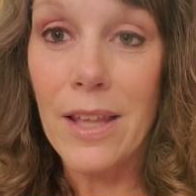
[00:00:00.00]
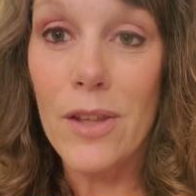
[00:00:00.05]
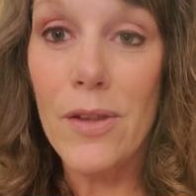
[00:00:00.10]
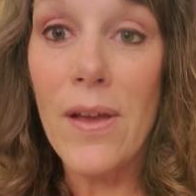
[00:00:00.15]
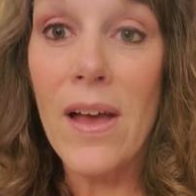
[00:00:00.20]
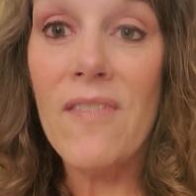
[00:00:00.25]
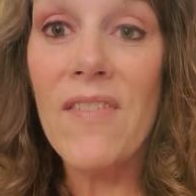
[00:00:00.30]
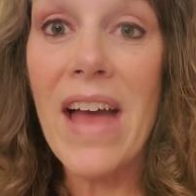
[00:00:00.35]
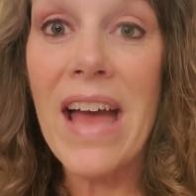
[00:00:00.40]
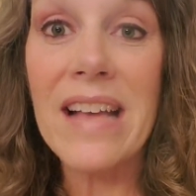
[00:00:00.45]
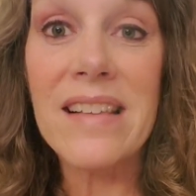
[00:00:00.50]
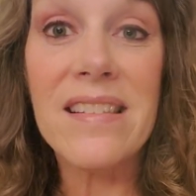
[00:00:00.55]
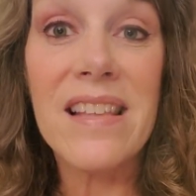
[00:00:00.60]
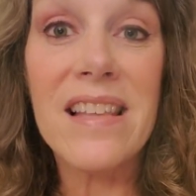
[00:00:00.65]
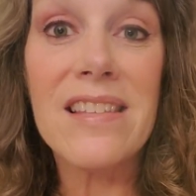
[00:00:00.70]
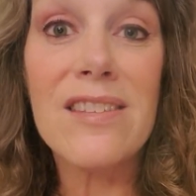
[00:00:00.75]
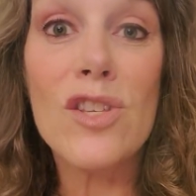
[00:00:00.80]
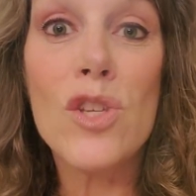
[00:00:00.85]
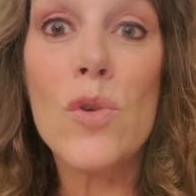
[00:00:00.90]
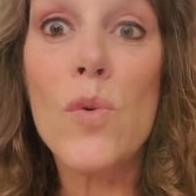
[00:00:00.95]
You have
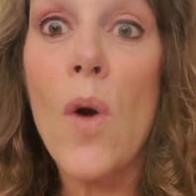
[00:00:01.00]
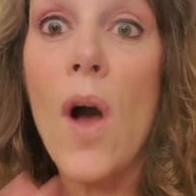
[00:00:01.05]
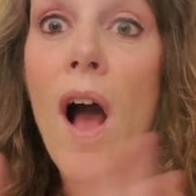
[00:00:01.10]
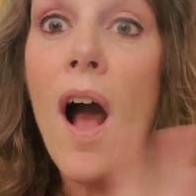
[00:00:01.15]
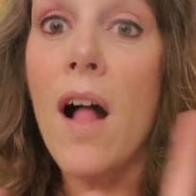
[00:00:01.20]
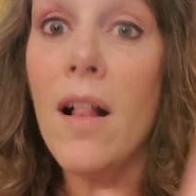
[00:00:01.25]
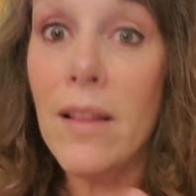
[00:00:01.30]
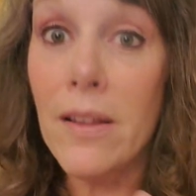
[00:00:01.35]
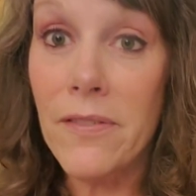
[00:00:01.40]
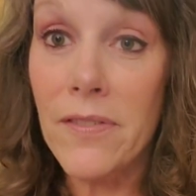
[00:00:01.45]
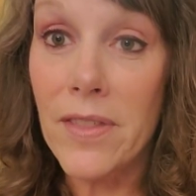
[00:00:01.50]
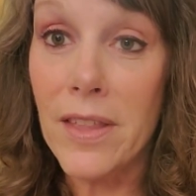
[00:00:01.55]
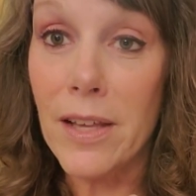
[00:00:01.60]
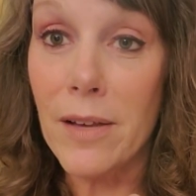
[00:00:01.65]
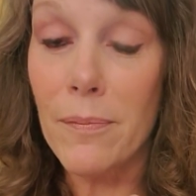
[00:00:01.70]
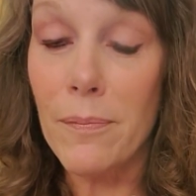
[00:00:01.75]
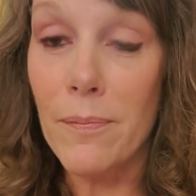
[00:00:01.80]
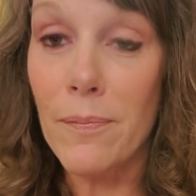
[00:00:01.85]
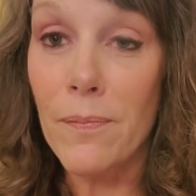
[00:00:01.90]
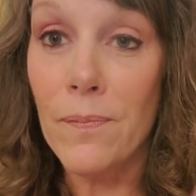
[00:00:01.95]
access to all of
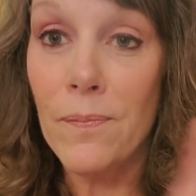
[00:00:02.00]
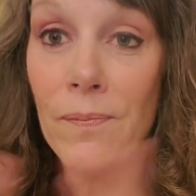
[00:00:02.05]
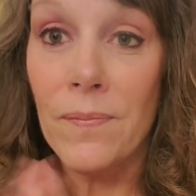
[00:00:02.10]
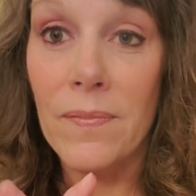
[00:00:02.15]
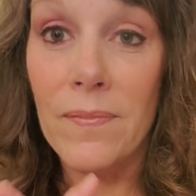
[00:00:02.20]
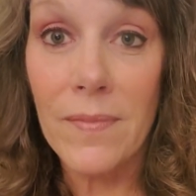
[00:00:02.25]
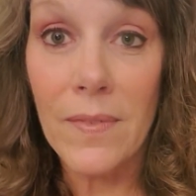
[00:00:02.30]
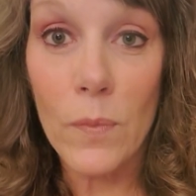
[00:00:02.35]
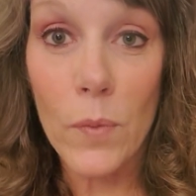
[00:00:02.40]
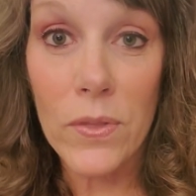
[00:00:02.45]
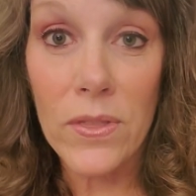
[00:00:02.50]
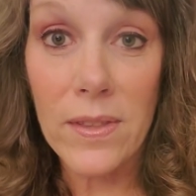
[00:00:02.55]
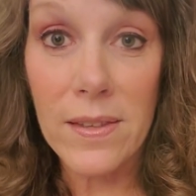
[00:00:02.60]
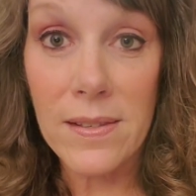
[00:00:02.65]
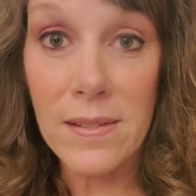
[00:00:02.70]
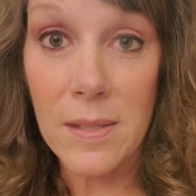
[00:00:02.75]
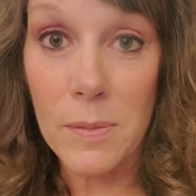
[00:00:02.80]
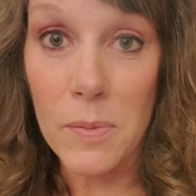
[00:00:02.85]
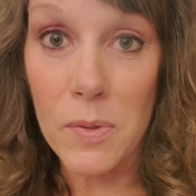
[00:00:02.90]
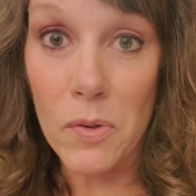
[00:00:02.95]
them with the
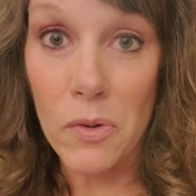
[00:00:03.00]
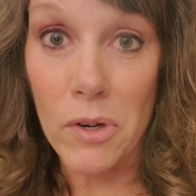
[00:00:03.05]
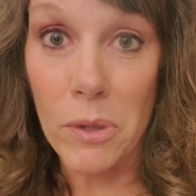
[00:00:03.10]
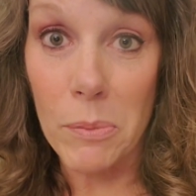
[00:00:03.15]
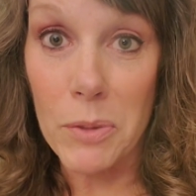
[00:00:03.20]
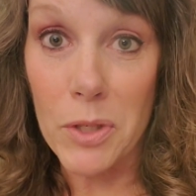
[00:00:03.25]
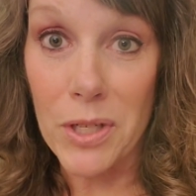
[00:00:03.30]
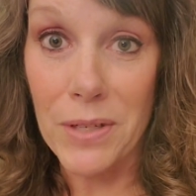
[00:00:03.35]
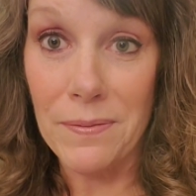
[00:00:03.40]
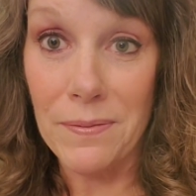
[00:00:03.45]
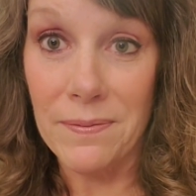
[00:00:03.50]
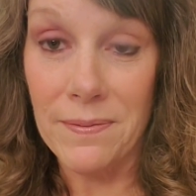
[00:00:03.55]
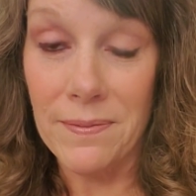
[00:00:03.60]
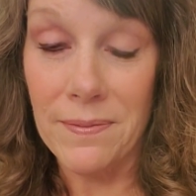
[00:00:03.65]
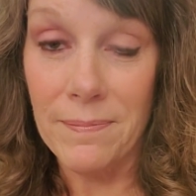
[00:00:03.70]
subscription.